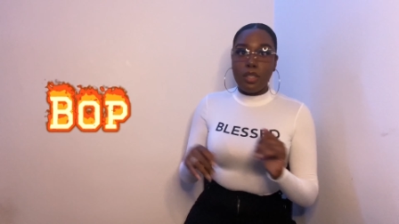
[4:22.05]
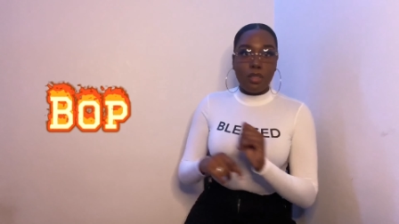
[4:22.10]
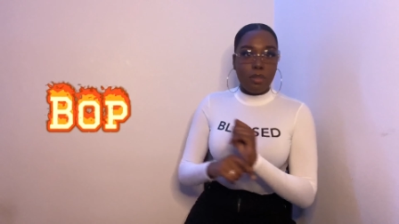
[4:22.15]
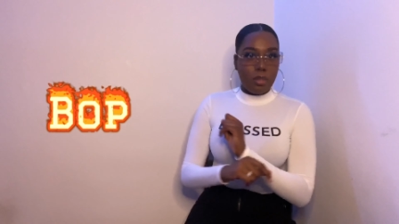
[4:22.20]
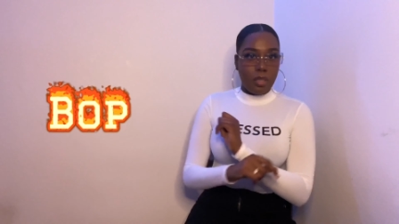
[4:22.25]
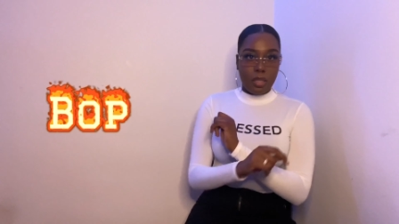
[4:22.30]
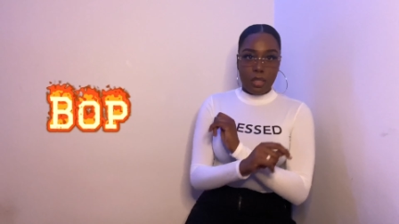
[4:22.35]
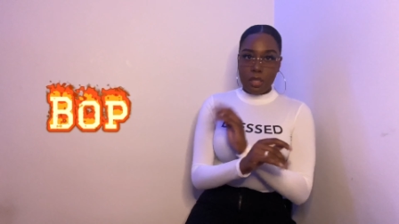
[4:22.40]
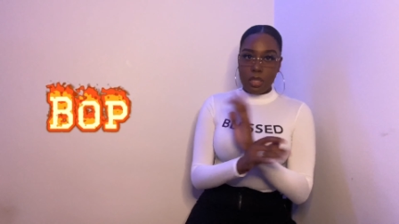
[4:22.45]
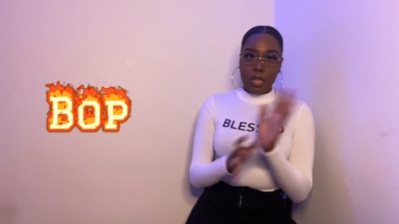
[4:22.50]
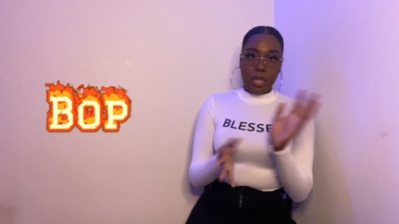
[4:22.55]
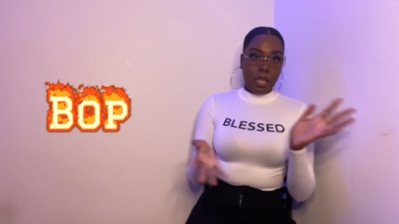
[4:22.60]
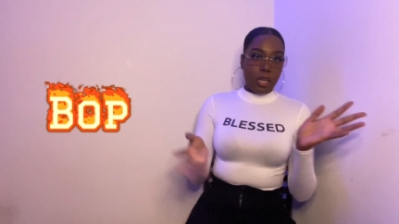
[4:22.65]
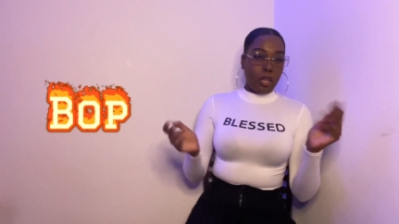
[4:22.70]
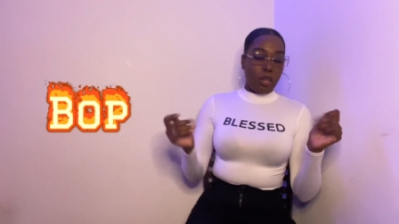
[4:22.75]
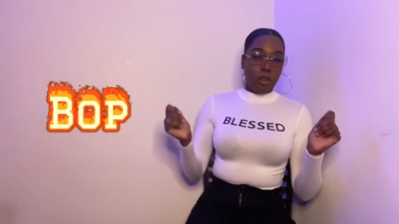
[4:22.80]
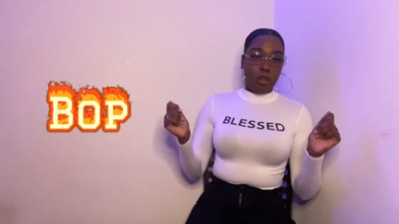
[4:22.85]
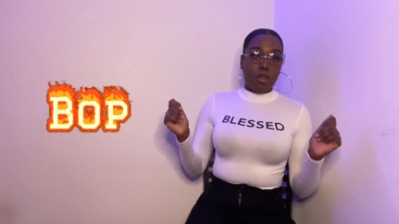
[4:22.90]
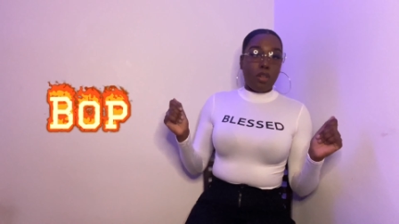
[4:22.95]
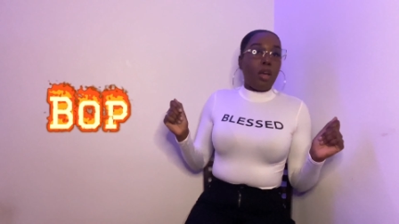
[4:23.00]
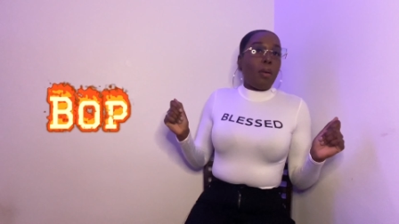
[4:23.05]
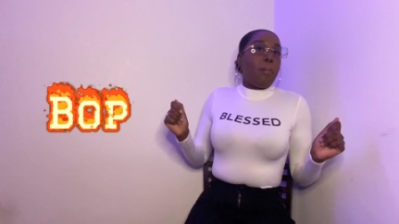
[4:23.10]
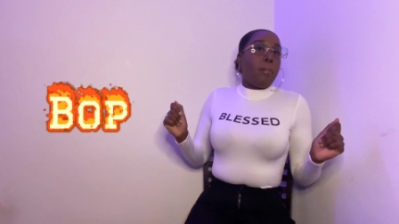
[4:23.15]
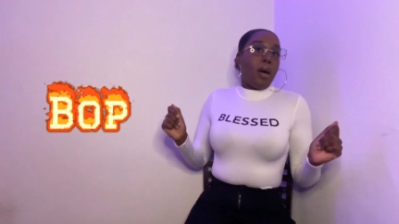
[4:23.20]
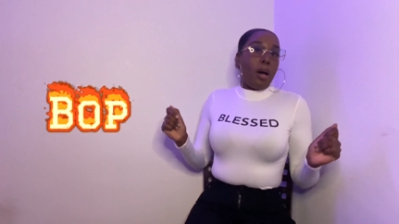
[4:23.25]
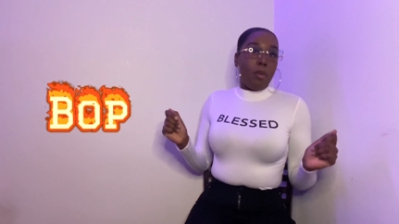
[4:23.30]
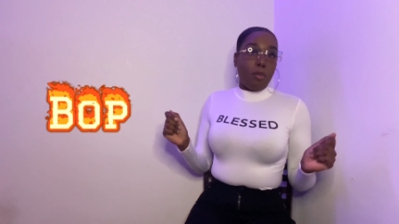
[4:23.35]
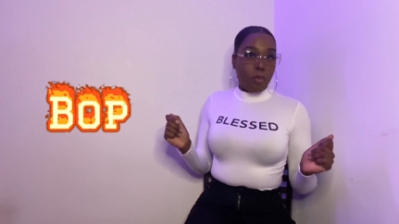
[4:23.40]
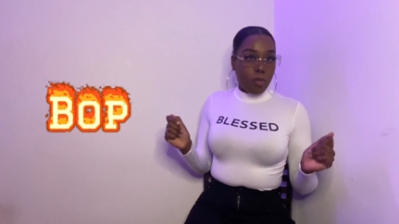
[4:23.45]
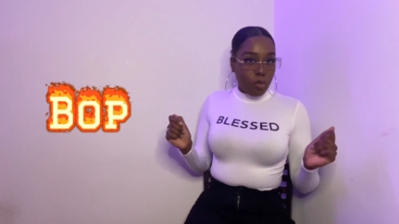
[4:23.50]
It's like a, a
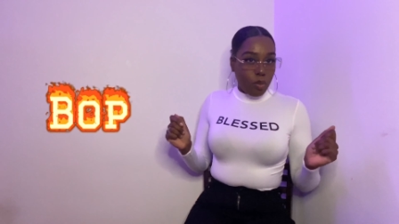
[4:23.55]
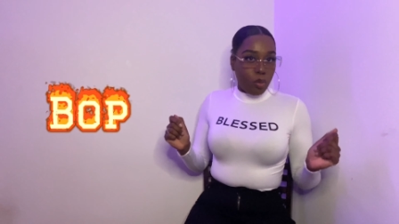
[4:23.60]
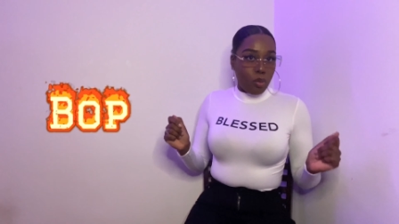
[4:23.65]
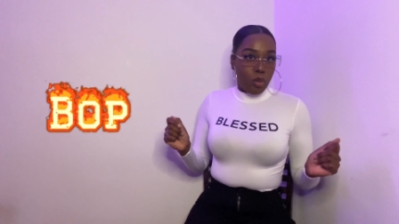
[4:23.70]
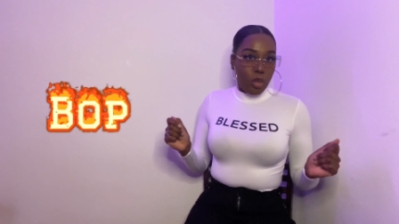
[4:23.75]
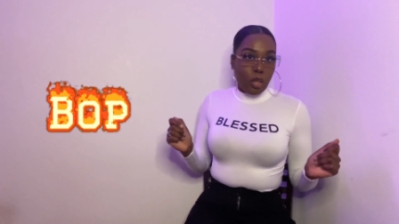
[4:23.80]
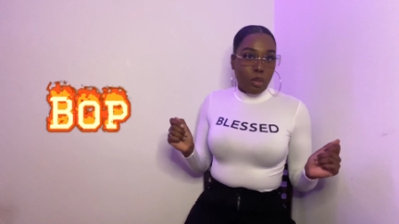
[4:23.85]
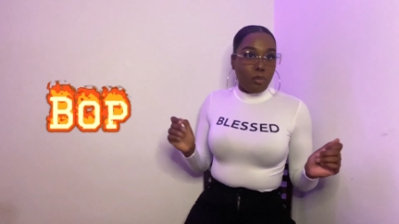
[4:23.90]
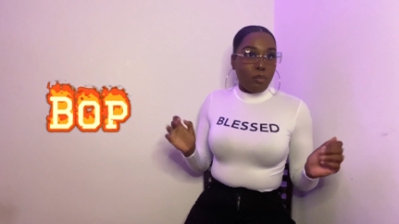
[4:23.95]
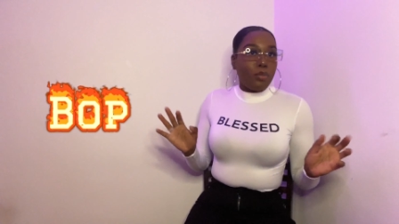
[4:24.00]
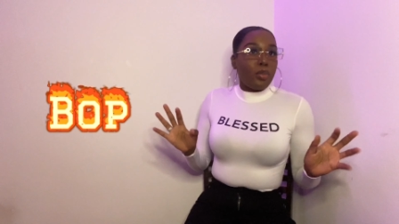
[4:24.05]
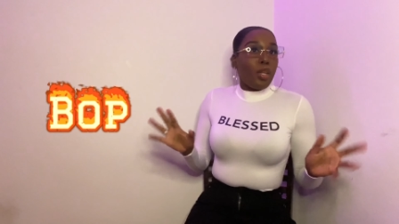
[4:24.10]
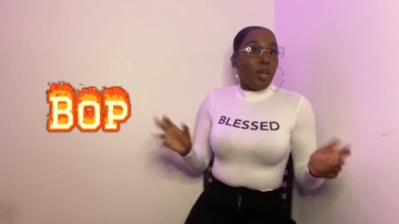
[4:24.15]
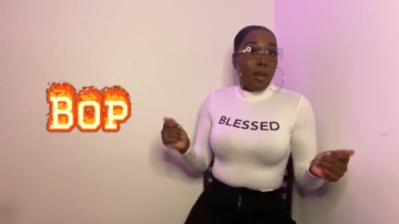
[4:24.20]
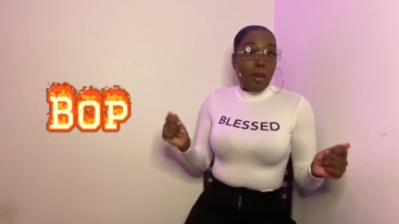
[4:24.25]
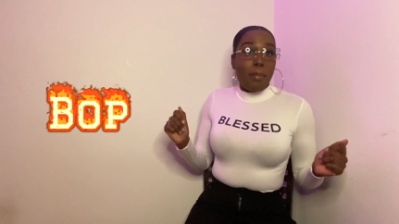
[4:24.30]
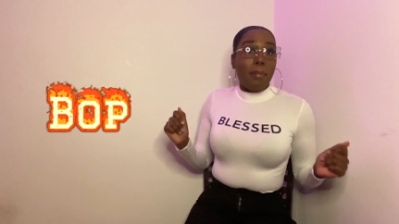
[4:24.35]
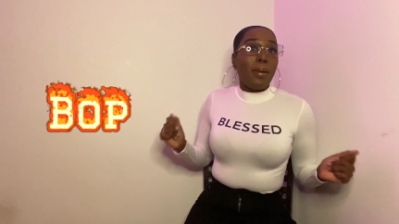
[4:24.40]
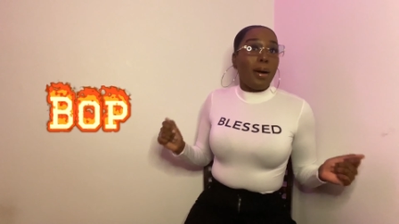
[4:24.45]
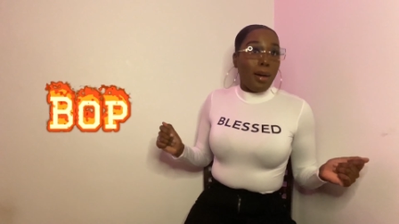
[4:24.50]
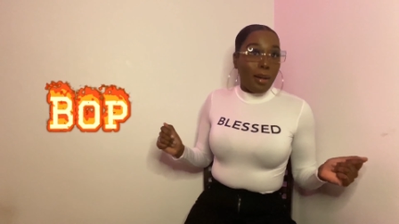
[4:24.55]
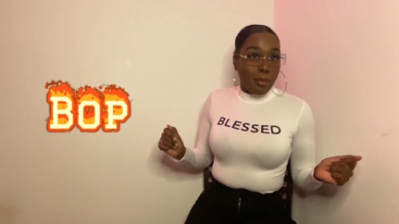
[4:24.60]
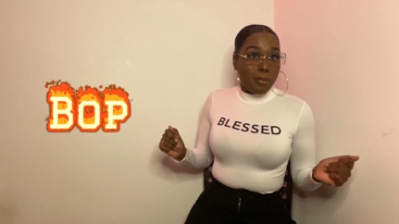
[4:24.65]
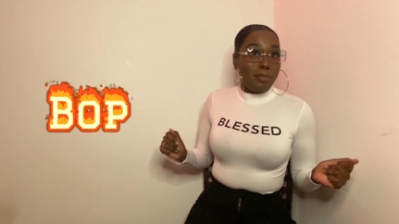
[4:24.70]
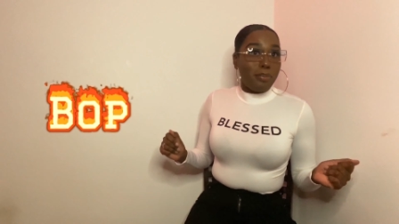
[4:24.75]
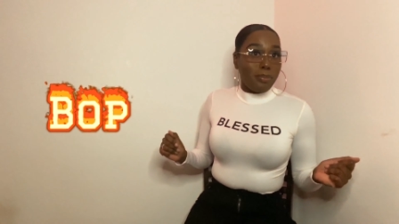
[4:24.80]
bop, for real. A bop.